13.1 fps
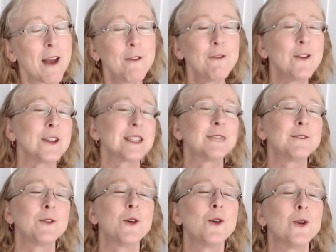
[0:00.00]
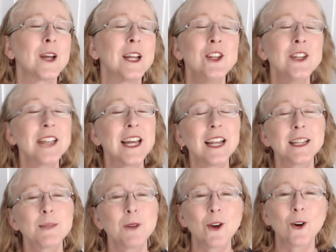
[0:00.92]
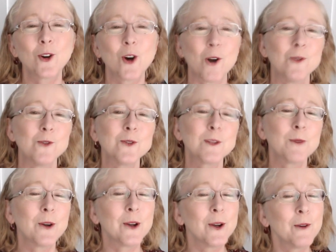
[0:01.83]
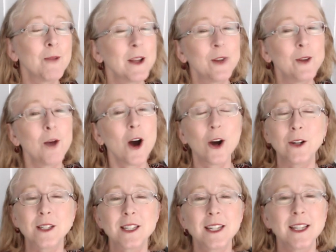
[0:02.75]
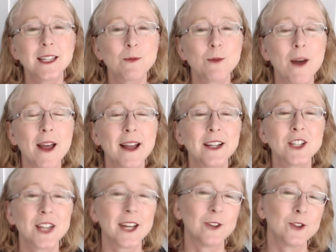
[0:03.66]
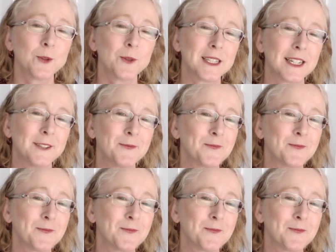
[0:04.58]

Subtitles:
First of all, can you tell us what your goals were when you were hosting this YA chat on Twitter?